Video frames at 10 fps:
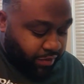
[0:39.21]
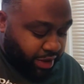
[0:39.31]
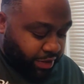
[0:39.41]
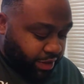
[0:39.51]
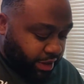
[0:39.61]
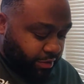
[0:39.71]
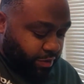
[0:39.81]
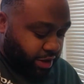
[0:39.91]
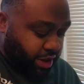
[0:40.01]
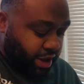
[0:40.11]
And
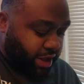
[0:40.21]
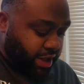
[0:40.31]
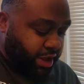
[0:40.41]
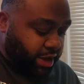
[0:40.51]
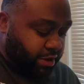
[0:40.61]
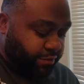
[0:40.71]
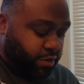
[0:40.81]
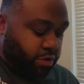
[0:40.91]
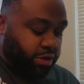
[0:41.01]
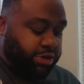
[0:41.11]
then we got, of
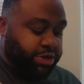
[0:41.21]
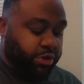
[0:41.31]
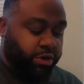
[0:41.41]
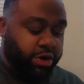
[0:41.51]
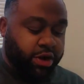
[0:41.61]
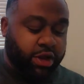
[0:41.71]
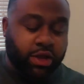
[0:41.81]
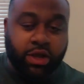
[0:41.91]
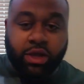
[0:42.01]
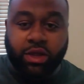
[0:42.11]
course, your
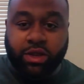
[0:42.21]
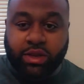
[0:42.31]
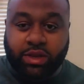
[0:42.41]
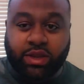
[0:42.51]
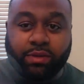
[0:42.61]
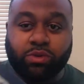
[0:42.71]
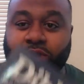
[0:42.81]
double